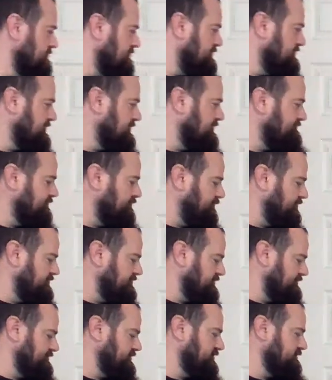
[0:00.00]
and I have them written
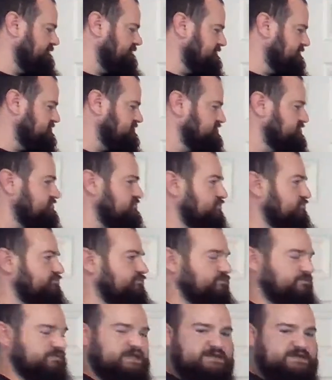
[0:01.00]
down here. This just goes
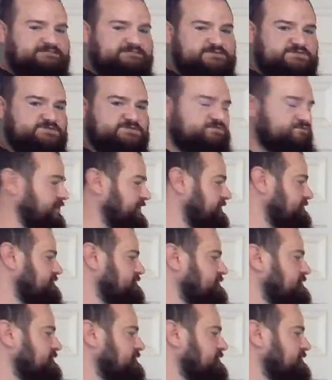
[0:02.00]
from left to right.